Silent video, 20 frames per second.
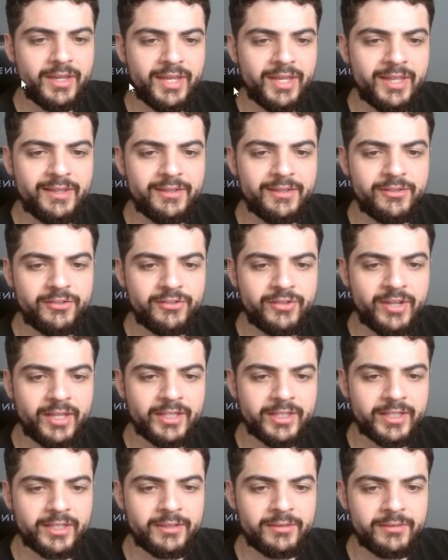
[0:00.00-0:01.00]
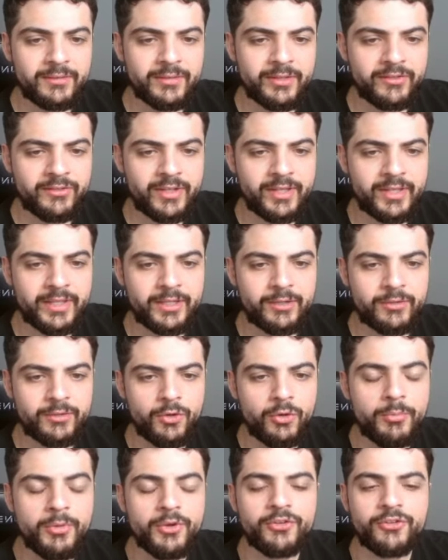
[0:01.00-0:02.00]
is selling, they're selling
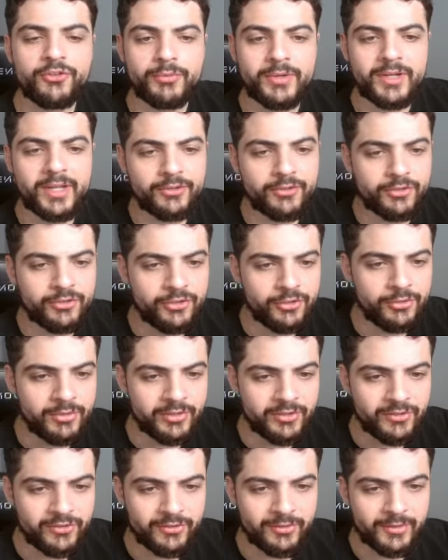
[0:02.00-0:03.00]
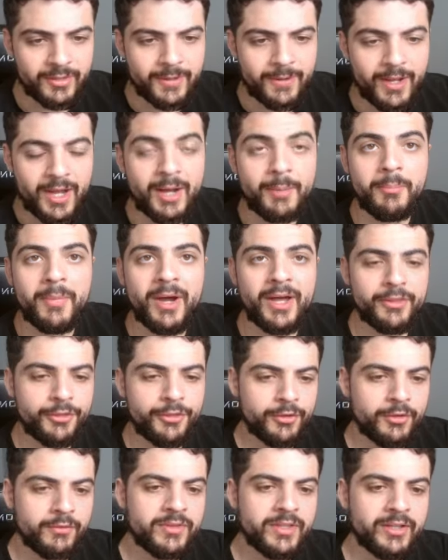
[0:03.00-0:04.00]
almost 300 units a
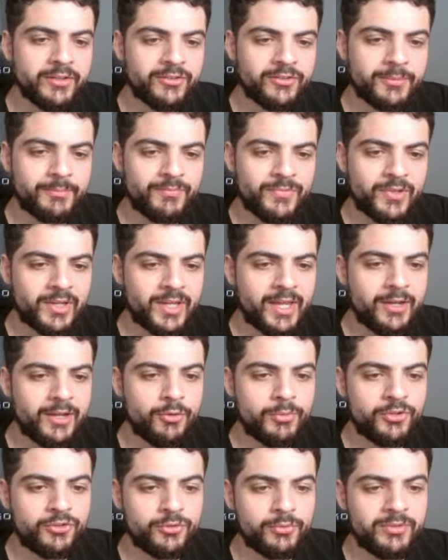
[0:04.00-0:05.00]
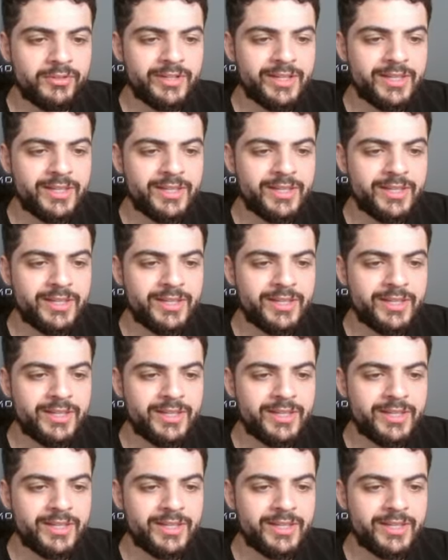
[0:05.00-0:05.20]
month of this, okay, almost doing